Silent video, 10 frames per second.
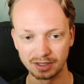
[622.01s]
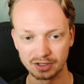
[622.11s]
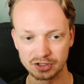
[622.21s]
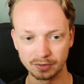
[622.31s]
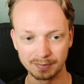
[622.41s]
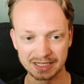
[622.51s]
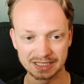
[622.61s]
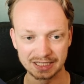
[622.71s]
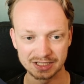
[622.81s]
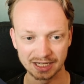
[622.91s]
So it
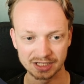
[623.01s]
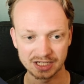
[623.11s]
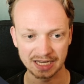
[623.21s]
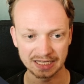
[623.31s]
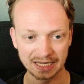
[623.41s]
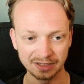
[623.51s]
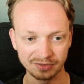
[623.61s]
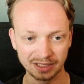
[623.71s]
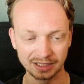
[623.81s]
basically says, hey, anything